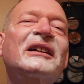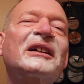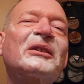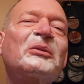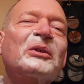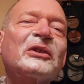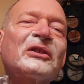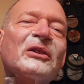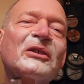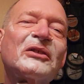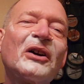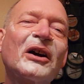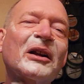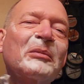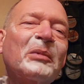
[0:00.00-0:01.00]
We started
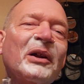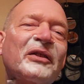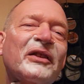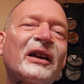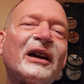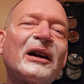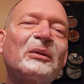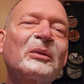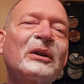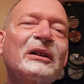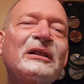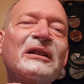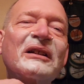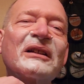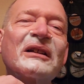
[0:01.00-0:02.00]
talking about that
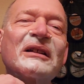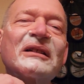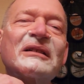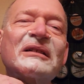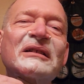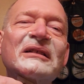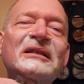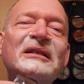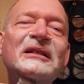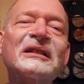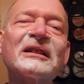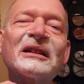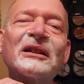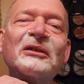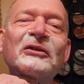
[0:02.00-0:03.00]
one, and
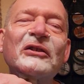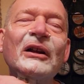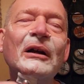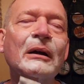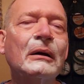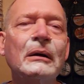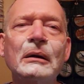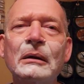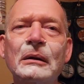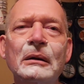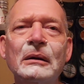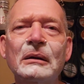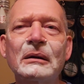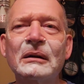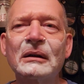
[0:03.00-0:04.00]
he was like,
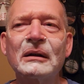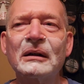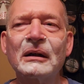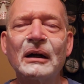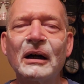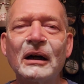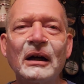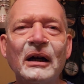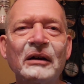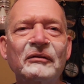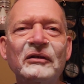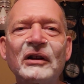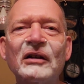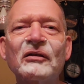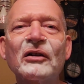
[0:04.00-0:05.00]
I've
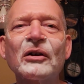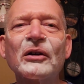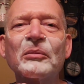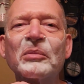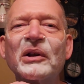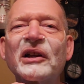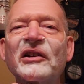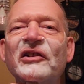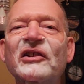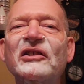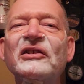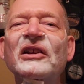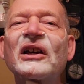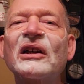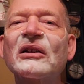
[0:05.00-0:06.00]
never heard of Blazing
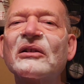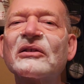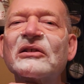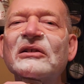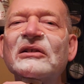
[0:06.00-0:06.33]
Saddles.